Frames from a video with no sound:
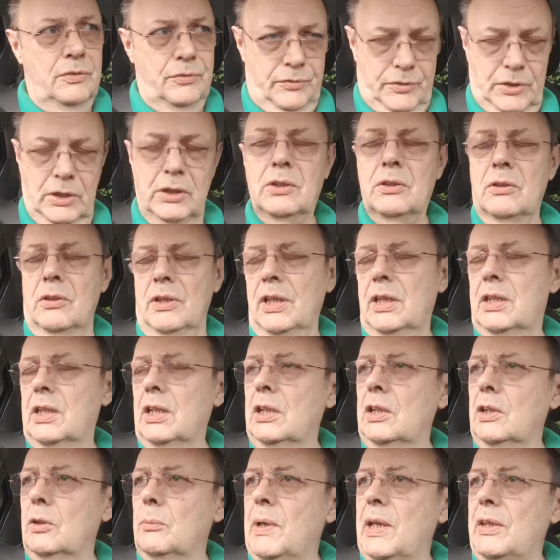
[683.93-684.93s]
the United
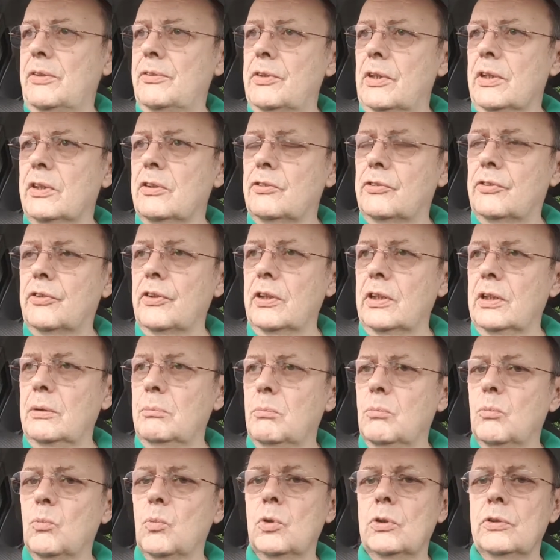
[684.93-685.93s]
Kingdom athletes
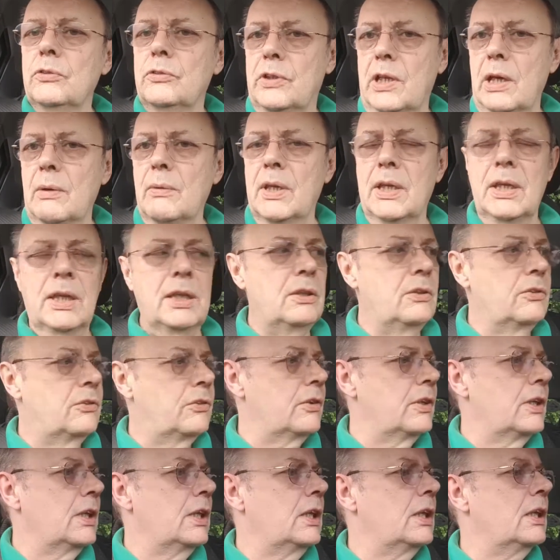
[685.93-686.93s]
team was going
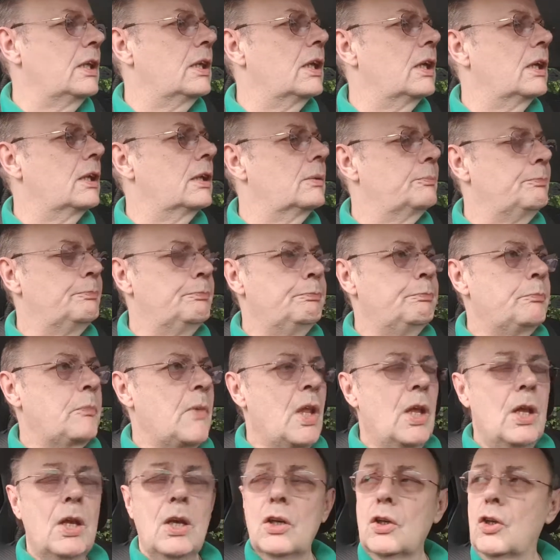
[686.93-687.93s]
into the uh,
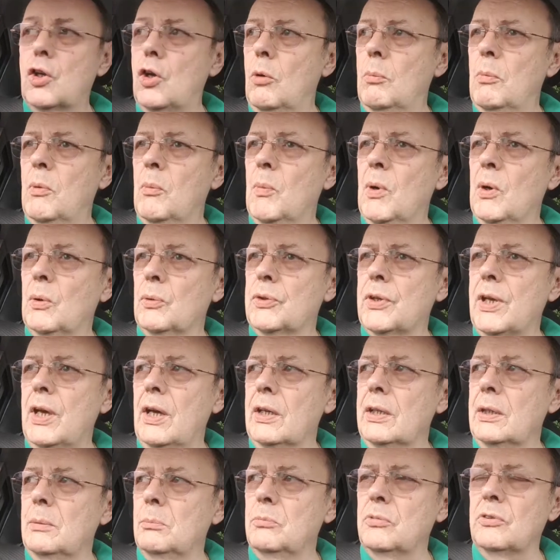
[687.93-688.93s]
Commonwealth
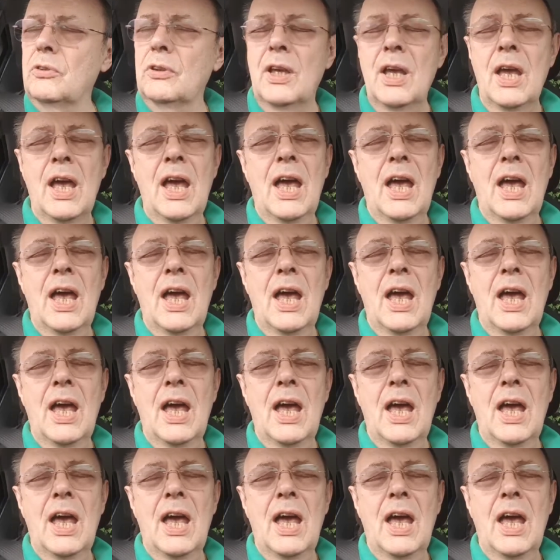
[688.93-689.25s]
Games.